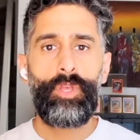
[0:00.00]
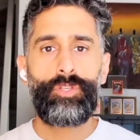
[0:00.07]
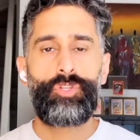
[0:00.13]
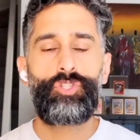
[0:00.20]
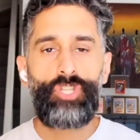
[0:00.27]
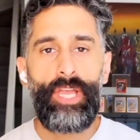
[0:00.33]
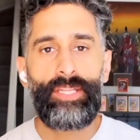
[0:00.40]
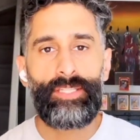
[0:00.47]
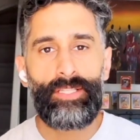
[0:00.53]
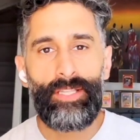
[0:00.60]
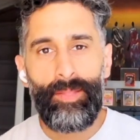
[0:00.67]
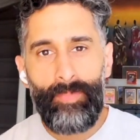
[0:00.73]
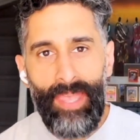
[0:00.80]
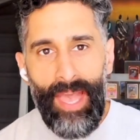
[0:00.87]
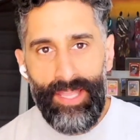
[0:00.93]
So gents,
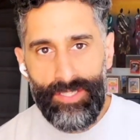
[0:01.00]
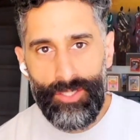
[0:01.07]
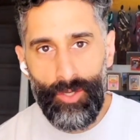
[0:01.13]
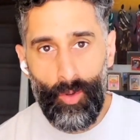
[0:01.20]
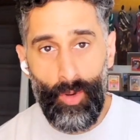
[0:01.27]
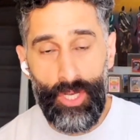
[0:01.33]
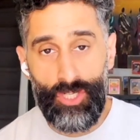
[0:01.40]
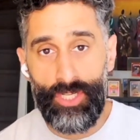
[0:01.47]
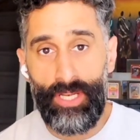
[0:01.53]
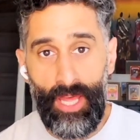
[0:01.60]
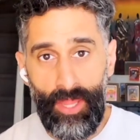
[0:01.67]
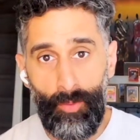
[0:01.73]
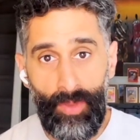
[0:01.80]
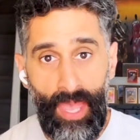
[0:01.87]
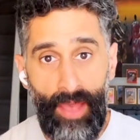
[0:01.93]
let me ask you a question
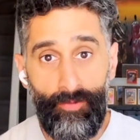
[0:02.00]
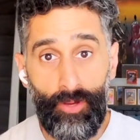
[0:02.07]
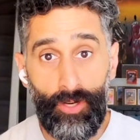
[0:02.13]
now that we have